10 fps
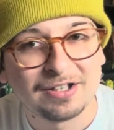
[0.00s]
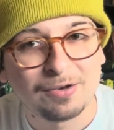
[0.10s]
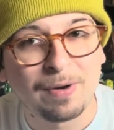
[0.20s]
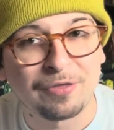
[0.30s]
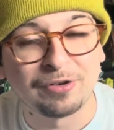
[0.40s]

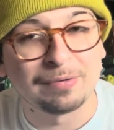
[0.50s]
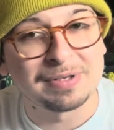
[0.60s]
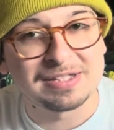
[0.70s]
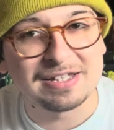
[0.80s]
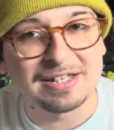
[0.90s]
whether it
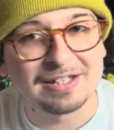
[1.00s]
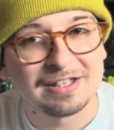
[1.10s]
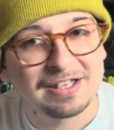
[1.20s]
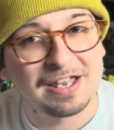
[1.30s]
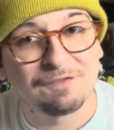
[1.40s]
was the
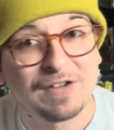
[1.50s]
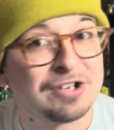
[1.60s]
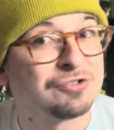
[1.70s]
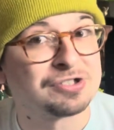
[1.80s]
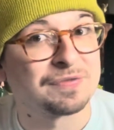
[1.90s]

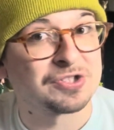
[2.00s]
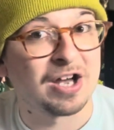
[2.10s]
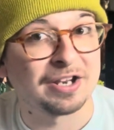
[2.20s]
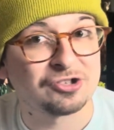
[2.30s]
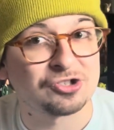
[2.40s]
Adventures of
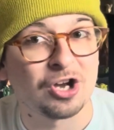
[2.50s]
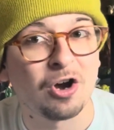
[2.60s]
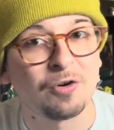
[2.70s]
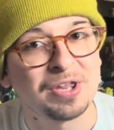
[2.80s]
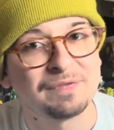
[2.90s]
Sonic
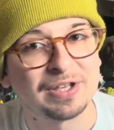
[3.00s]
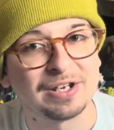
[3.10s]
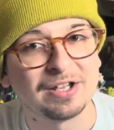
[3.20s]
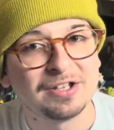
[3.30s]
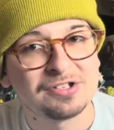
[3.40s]
show or
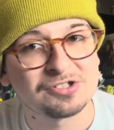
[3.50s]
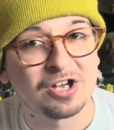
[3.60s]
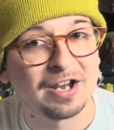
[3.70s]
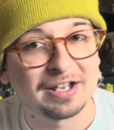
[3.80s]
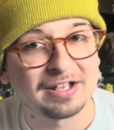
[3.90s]
even
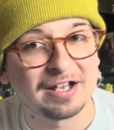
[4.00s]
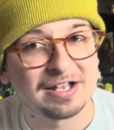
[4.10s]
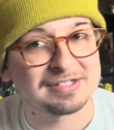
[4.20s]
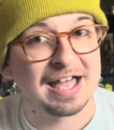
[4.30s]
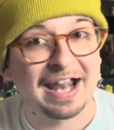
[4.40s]
Sonic
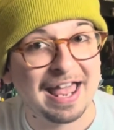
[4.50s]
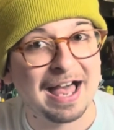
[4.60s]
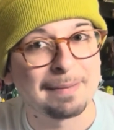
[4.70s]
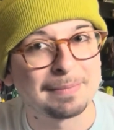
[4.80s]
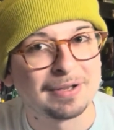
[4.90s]

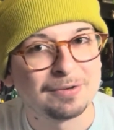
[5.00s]
Sat-Am,